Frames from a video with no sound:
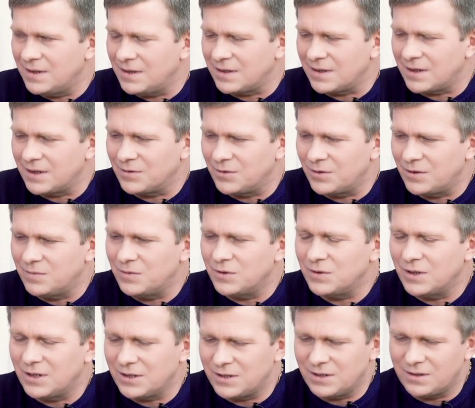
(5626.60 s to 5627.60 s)
Like you,
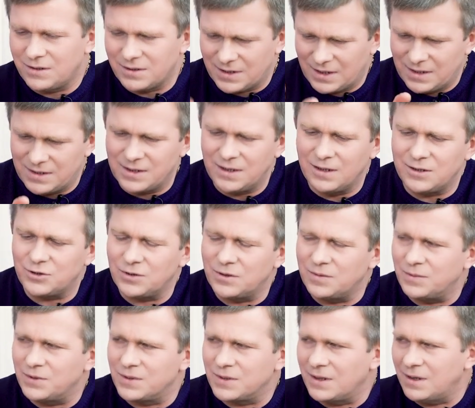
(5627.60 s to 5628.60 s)
right, who has to
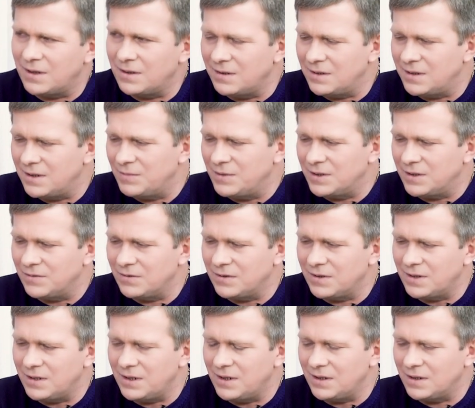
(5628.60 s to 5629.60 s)
say, I
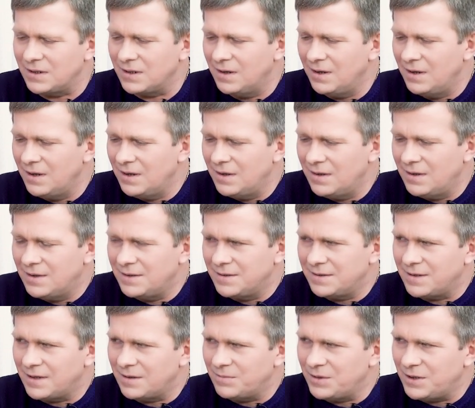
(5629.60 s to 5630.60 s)
absolve you of your sin or
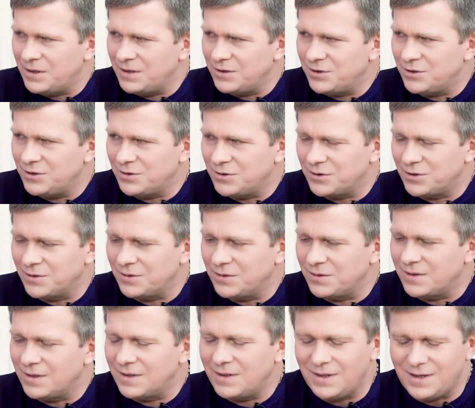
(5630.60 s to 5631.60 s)
something else.
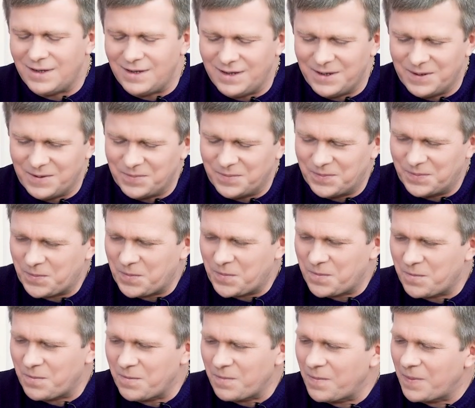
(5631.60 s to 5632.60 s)
No.
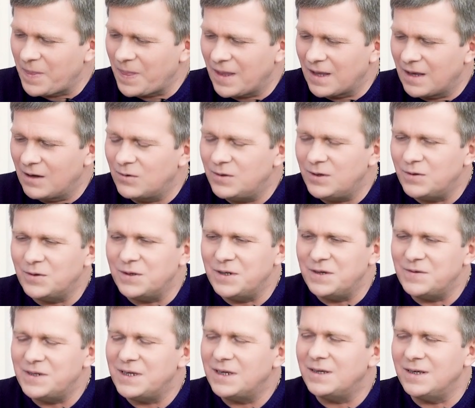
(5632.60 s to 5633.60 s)
He can
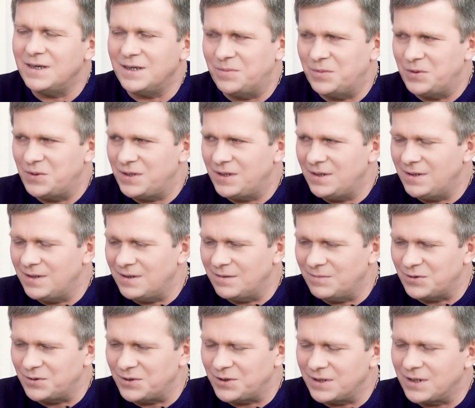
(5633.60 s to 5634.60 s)
neither take it on
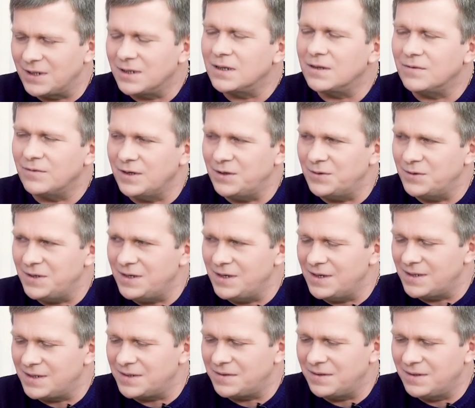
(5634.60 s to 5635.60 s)
nor absolve it
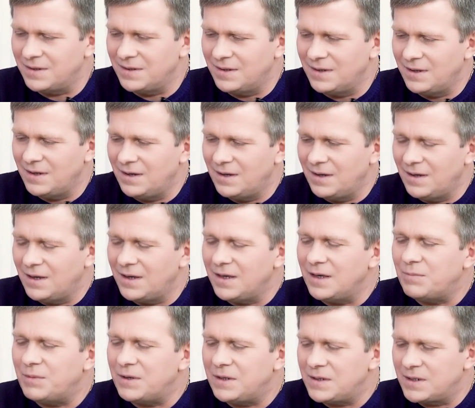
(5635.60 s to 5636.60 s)
from you.
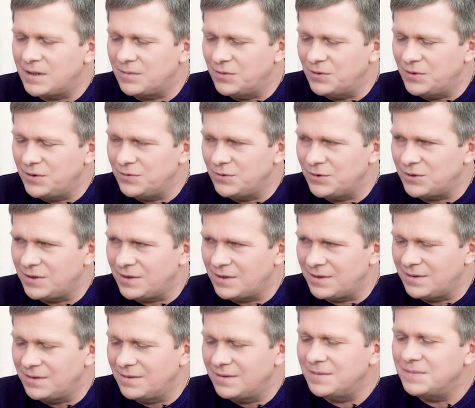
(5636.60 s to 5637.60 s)
This is your
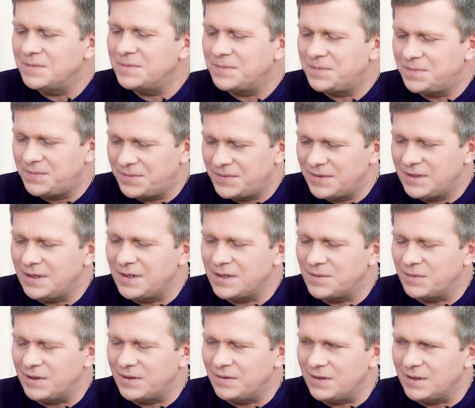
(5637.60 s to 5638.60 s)
action, and you should
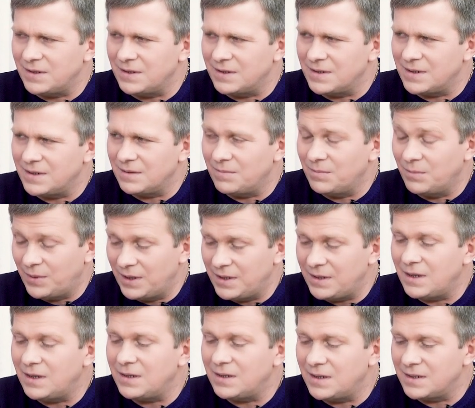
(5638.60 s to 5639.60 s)
confess to yourself,
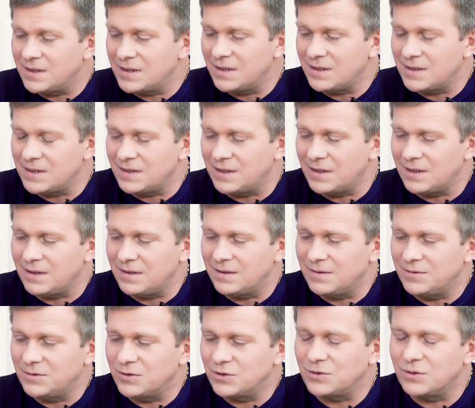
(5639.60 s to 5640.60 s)
understand,
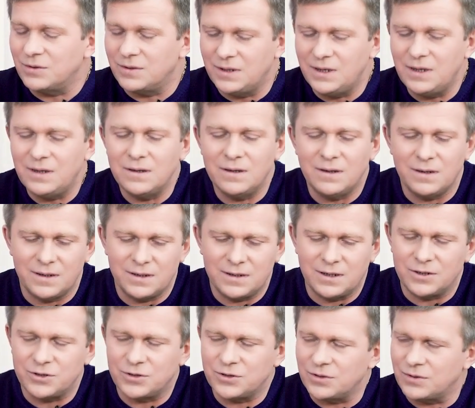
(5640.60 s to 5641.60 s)
and realize that you
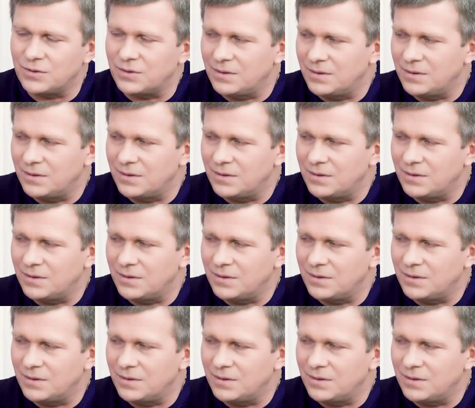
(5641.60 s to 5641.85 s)
have gone